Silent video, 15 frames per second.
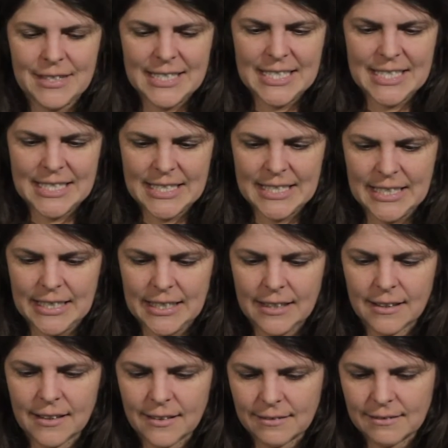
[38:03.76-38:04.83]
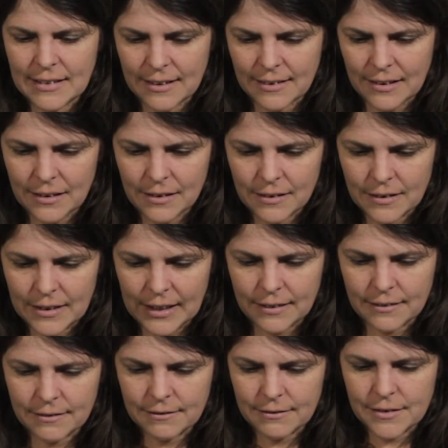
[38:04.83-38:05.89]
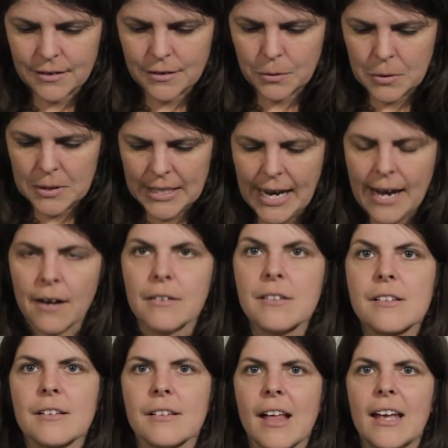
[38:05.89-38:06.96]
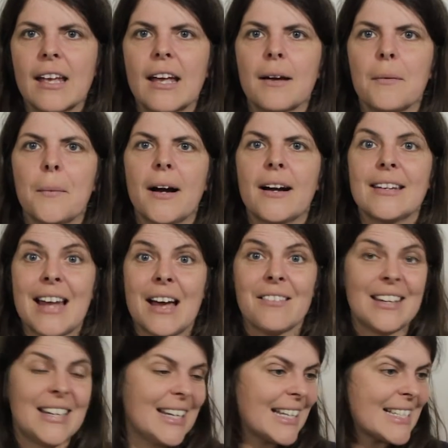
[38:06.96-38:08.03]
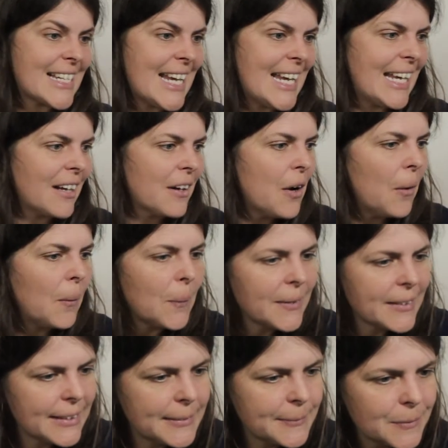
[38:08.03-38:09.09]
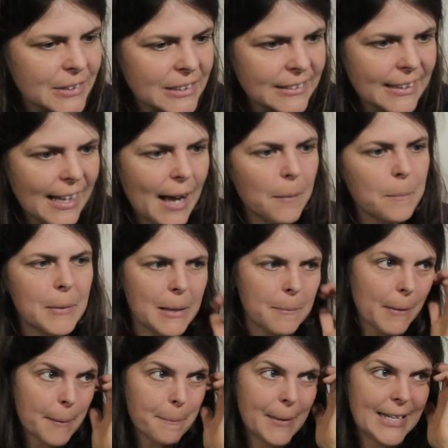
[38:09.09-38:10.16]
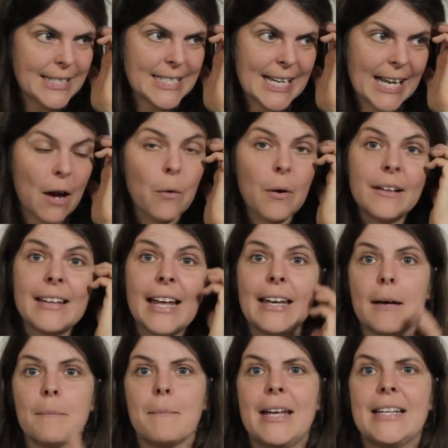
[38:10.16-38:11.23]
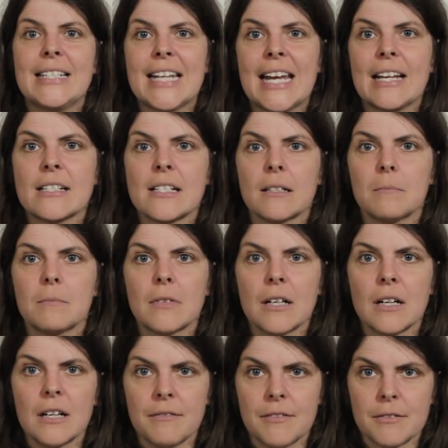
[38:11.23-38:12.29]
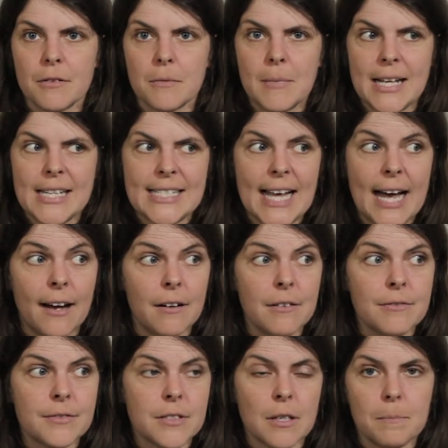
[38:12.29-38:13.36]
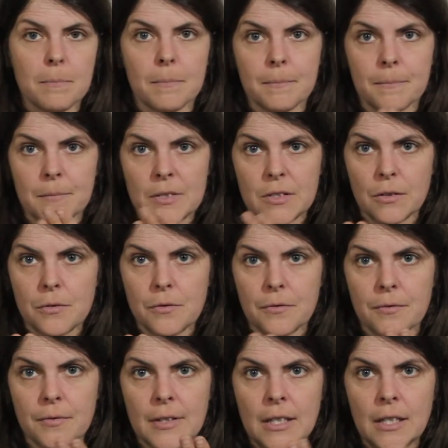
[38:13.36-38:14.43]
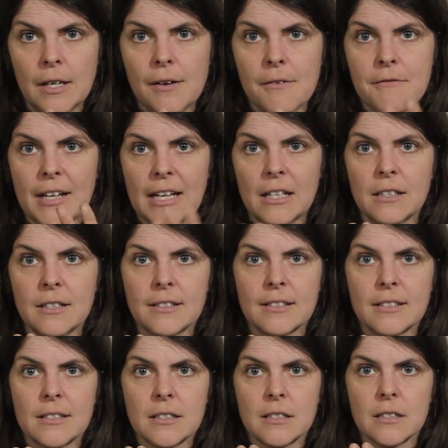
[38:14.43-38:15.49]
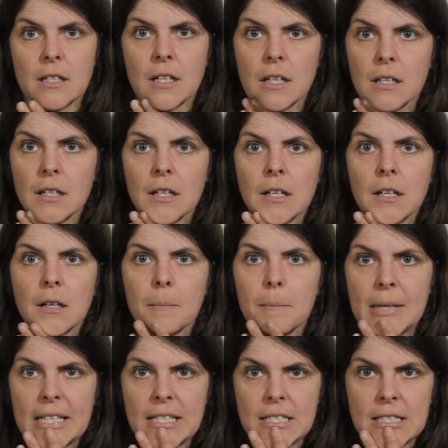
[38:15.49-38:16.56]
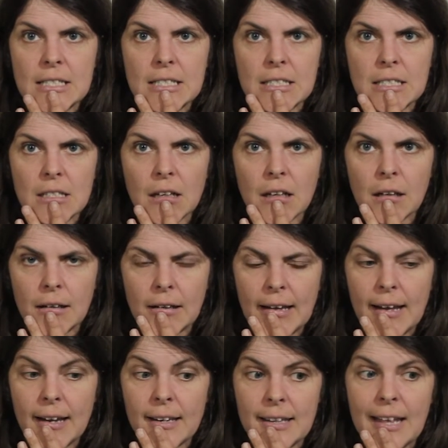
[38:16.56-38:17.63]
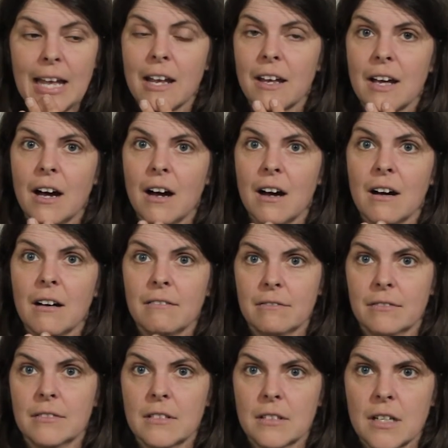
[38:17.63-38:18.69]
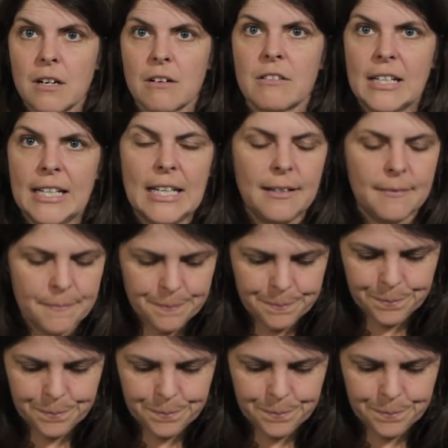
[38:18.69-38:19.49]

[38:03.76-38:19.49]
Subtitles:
this another look and sort it out so that you can wear it now that it's getting colder. So that'll be my mending. Oh, and then I'm mending some gloves for myself, some sort of fingerless mitts, and they are currently,